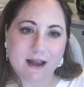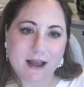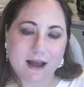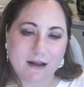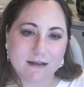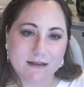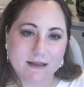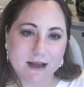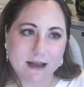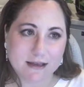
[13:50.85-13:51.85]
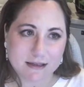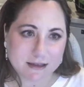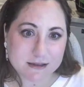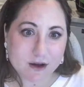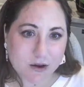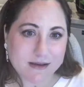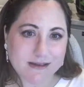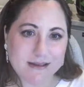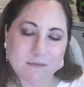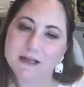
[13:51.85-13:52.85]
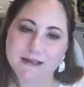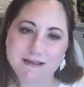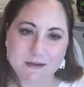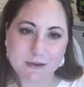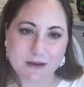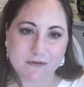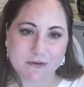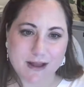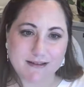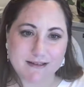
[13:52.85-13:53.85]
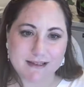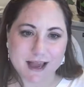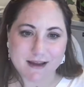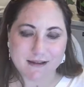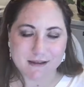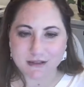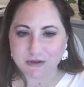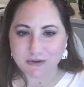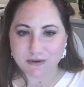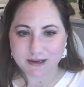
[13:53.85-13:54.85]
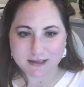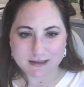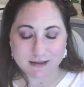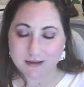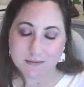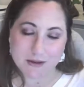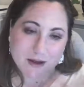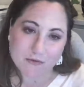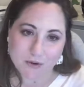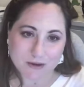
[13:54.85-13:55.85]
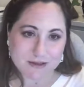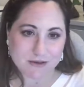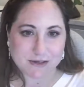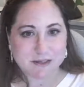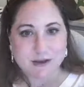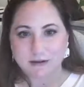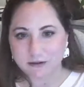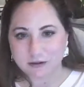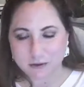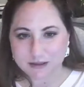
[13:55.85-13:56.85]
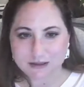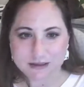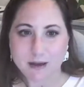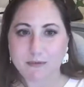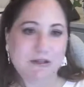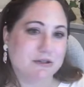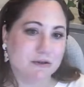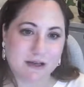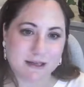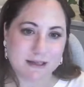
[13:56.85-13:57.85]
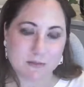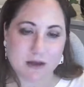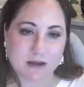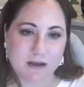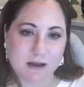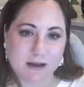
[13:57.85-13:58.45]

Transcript: And INTA is always a place to make friends and to, of course, to expand on your business opportunities. But